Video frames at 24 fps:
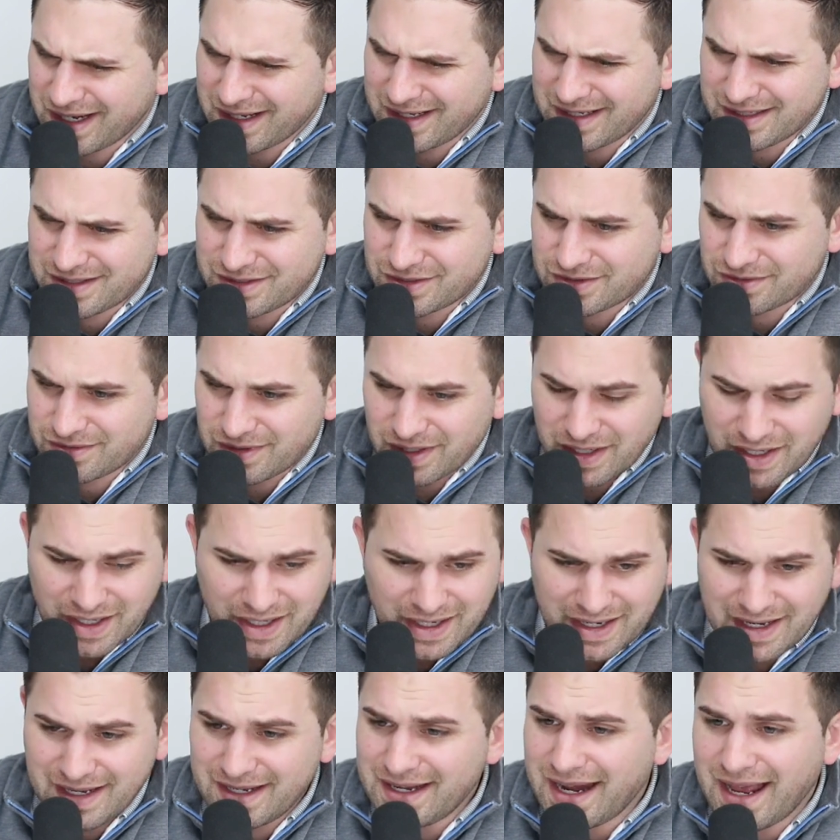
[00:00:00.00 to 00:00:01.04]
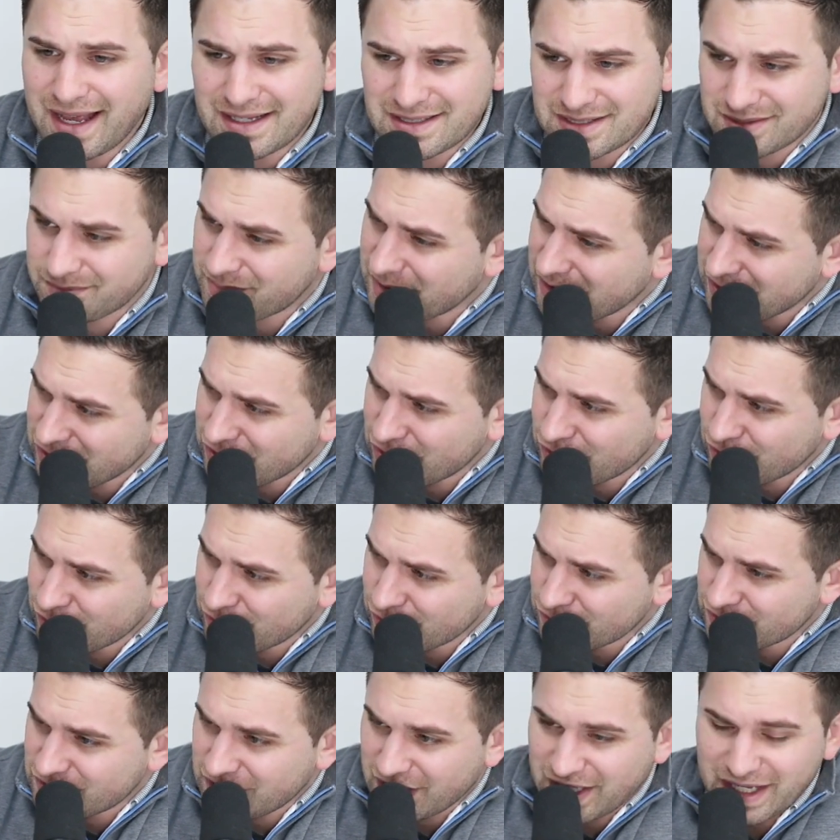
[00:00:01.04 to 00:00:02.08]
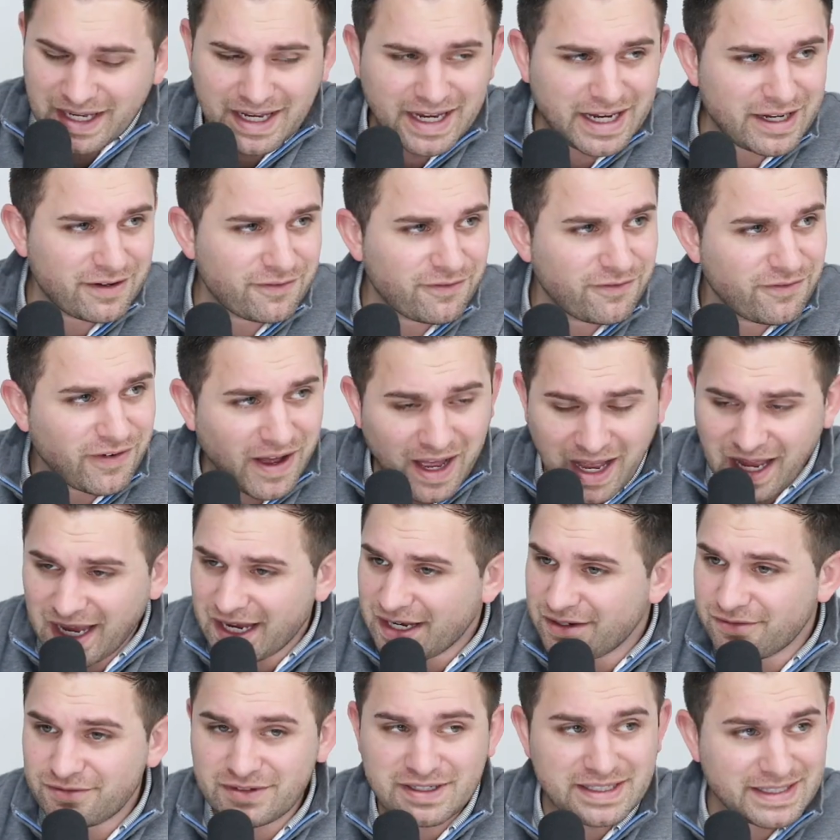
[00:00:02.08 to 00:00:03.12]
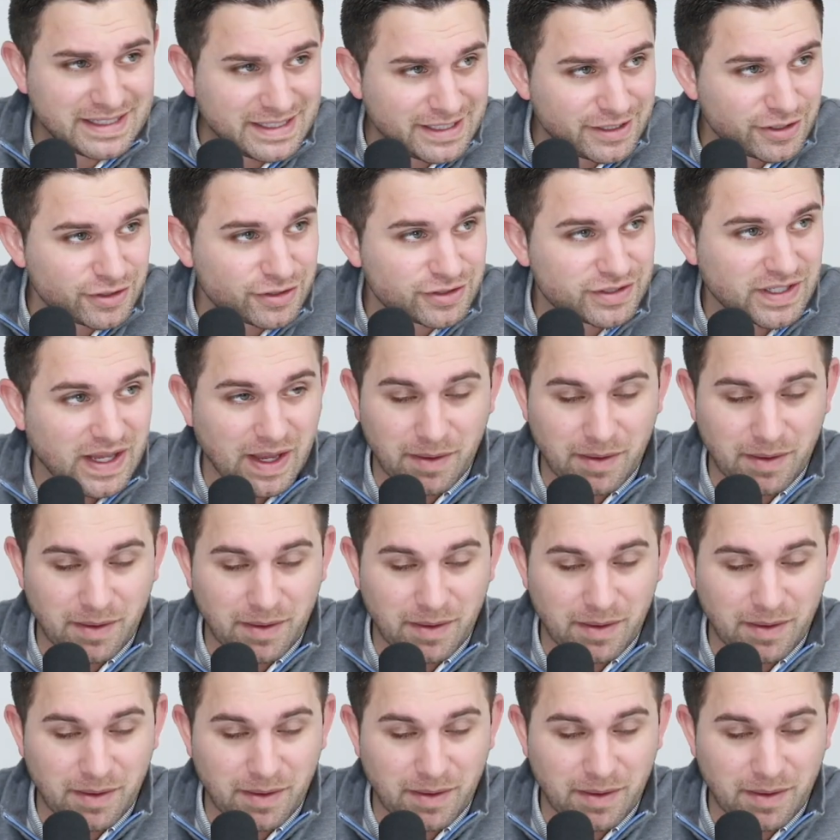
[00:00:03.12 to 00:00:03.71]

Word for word: at it. It's it hasn't been used right. in five years